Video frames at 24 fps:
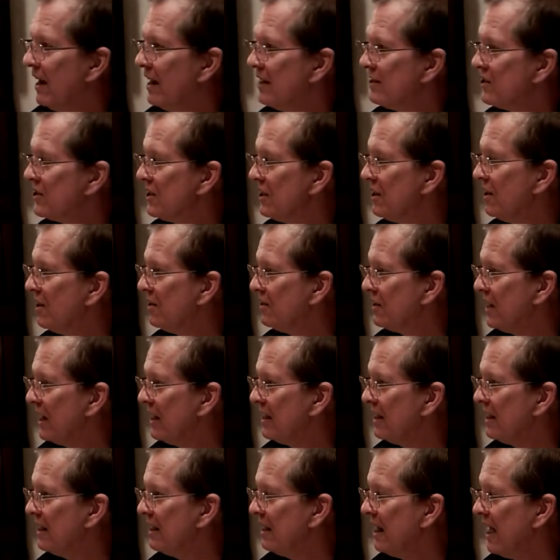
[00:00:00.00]
Us in our
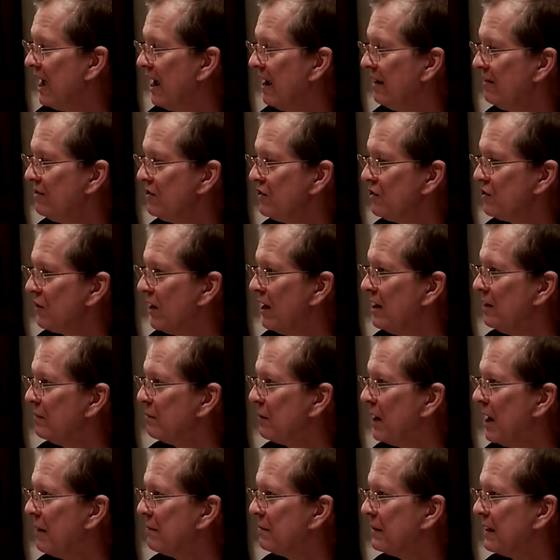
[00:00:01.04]
daily lives trying
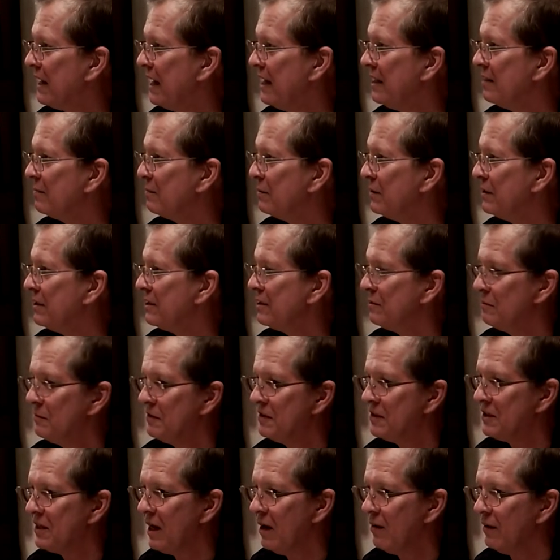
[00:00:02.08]
to propagate
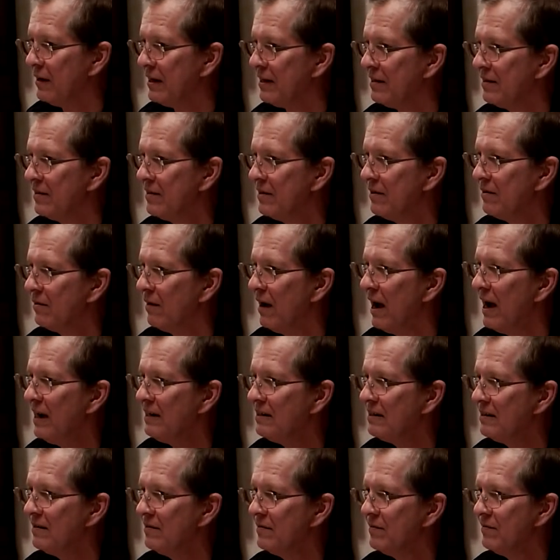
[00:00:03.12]
Buddhism the selling,
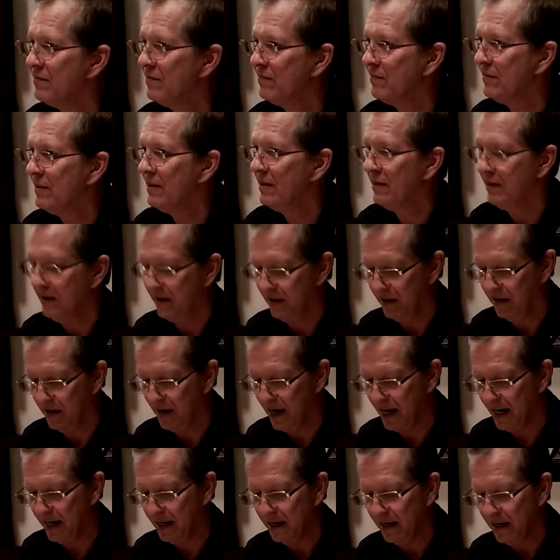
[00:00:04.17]
correct? Mm.
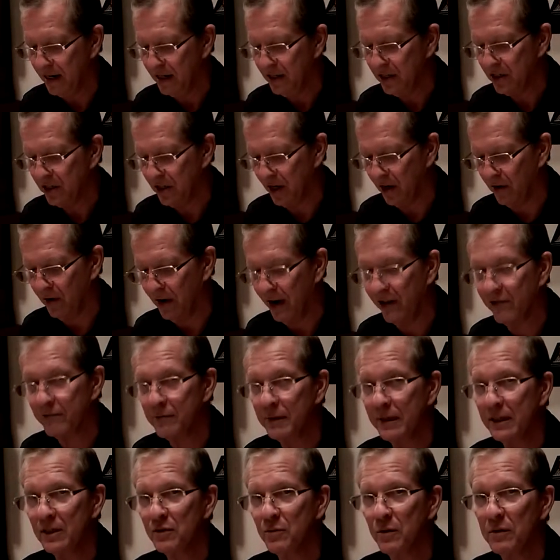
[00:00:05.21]
All right. So
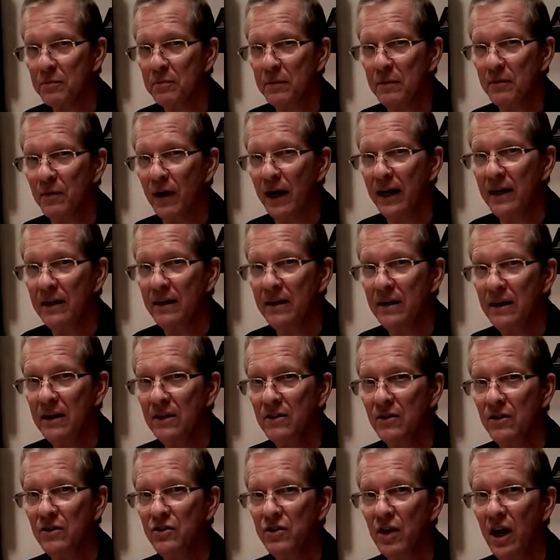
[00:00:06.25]
everybody's with me, right?
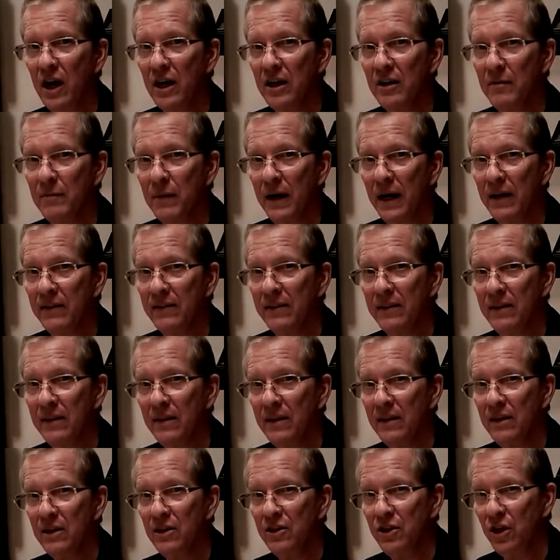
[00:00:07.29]
Yeah. So he's talking about
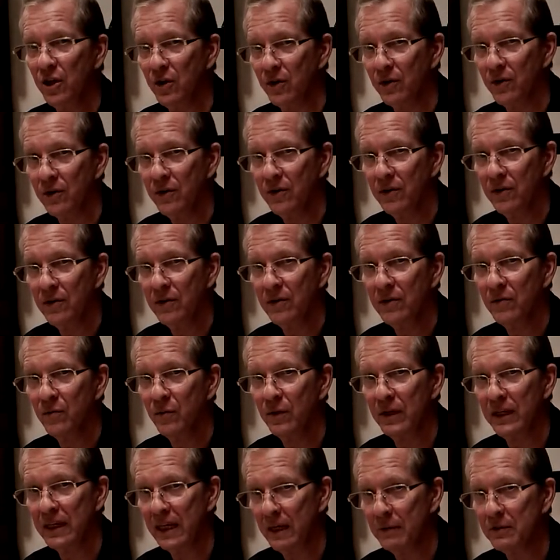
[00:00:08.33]
you.
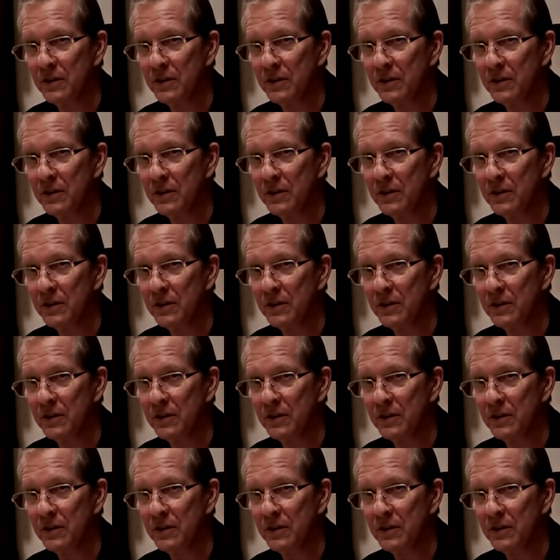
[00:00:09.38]
When he